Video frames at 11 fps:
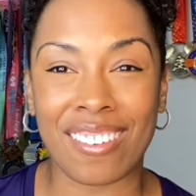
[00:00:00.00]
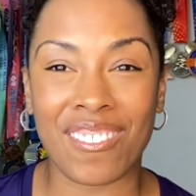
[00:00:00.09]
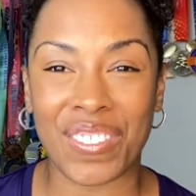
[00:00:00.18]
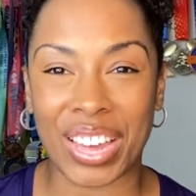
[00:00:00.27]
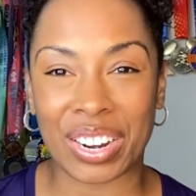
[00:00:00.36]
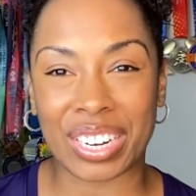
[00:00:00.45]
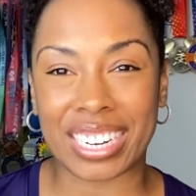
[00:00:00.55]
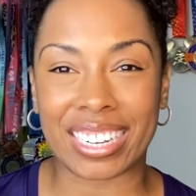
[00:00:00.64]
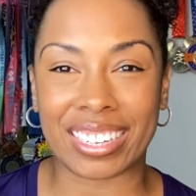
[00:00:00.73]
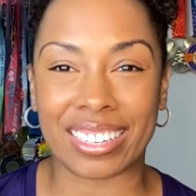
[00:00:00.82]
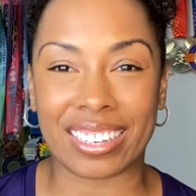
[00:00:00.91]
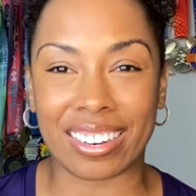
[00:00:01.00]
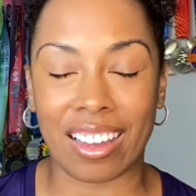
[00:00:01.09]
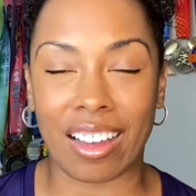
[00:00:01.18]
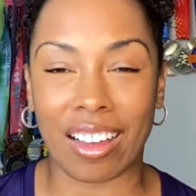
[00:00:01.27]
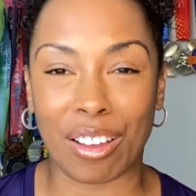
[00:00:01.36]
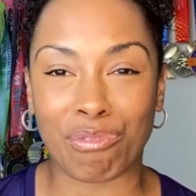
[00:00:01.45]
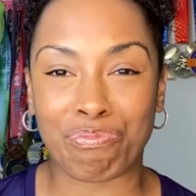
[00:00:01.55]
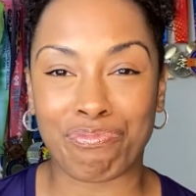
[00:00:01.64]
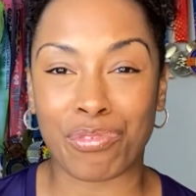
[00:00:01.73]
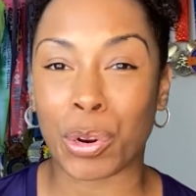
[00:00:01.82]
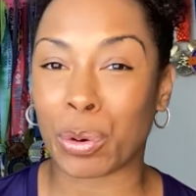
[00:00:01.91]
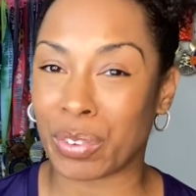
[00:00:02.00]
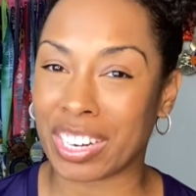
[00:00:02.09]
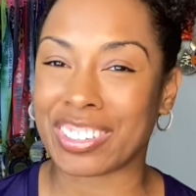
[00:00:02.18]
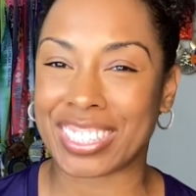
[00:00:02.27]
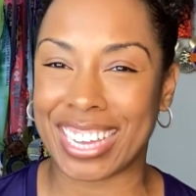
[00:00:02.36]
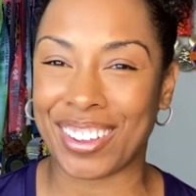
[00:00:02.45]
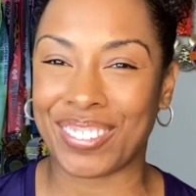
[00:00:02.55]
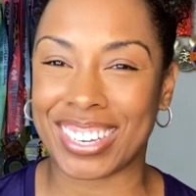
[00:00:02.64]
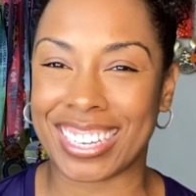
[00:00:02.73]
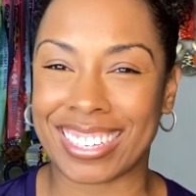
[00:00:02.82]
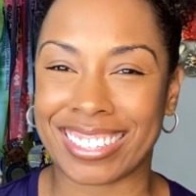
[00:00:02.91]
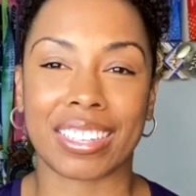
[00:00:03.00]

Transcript: very good for runner safety.